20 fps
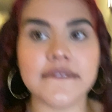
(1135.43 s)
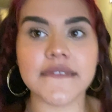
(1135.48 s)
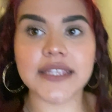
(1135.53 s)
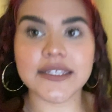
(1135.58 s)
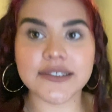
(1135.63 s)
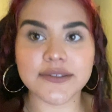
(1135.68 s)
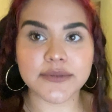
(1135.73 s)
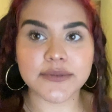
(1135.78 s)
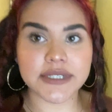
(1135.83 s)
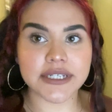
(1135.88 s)

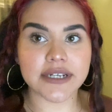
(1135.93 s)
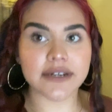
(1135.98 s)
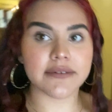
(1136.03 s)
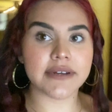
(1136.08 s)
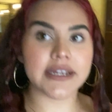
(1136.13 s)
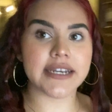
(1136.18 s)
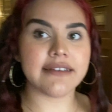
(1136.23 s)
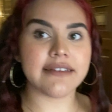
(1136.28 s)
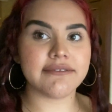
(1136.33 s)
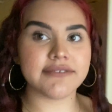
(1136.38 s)
So we are
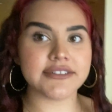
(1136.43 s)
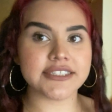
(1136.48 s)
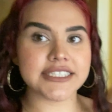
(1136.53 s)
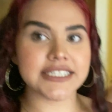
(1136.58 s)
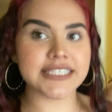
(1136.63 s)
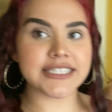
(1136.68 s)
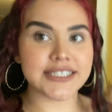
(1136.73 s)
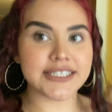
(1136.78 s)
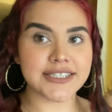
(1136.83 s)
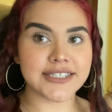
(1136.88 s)
ready for
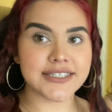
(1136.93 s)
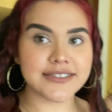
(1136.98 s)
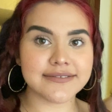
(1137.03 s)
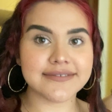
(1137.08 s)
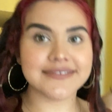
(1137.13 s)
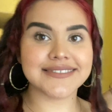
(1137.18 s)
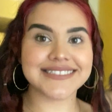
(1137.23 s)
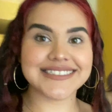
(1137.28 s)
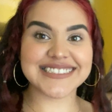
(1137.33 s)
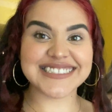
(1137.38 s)
dinner.
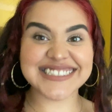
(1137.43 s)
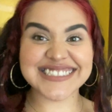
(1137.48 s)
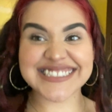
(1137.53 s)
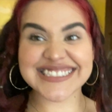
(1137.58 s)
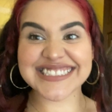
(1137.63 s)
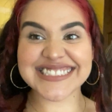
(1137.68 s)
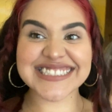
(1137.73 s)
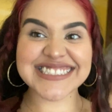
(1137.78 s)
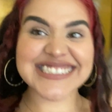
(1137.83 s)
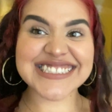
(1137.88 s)

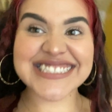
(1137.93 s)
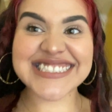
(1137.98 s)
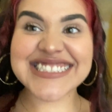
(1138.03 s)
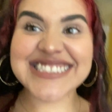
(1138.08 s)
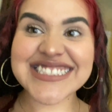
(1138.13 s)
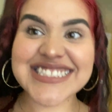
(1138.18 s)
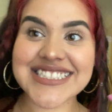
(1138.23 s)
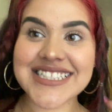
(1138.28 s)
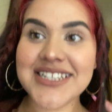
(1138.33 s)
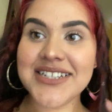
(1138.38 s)

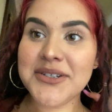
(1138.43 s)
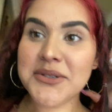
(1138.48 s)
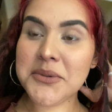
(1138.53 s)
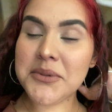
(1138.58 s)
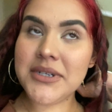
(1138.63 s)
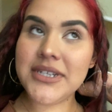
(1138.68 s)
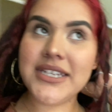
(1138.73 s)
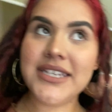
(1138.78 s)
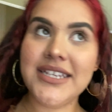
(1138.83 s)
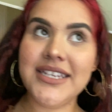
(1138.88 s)

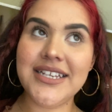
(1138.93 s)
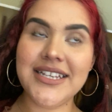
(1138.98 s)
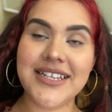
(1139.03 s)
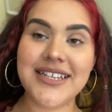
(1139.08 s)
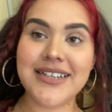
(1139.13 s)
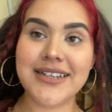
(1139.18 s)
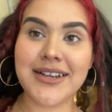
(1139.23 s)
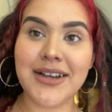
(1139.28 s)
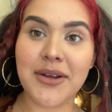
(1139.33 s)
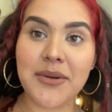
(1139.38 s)
We
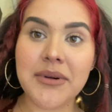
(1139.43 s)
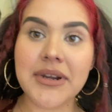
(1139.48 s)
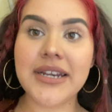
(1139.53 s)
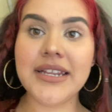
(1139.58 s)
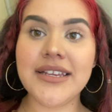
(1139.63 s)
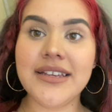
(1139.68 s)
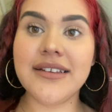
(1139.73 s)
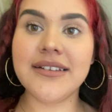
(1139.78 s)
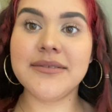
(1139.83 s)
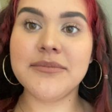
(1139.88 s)
got
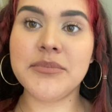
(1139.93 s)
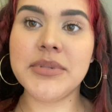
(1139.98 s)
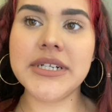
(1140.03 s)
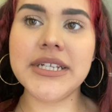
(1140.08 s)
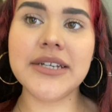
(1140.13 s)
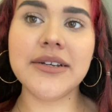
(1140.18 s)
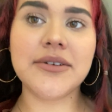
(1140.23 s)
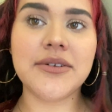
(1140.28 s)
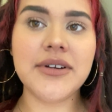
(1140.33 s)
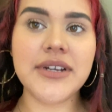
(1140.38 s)
ready
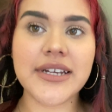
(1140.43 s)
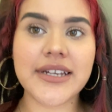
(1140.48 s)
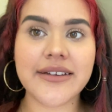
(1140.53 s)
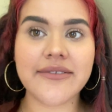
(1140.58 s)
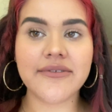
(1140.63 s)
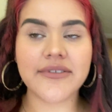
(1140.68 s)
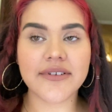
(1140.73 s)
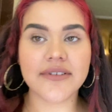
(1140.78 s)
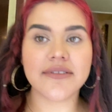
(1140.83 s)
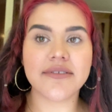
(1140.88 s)
pretty quick,
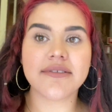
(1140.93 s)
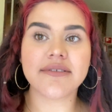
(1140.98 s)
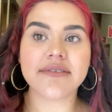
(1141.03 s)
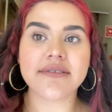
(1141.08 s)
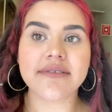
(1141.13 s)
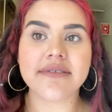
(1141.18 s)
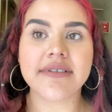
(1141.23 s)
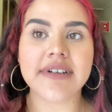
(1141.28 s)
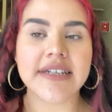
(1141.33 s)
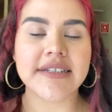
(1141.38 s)
if
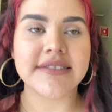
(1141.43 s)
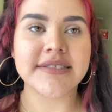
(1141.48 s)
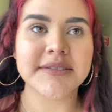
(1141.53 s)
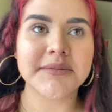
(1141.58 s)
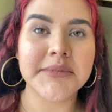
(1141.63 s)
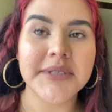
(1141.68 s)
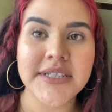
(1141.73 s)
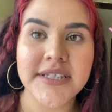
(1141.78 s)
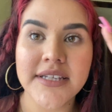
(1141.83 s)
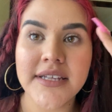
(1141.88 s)
you ask
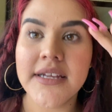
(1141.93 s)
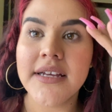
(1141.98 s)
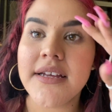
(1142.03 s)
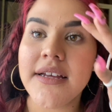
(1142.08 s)
me.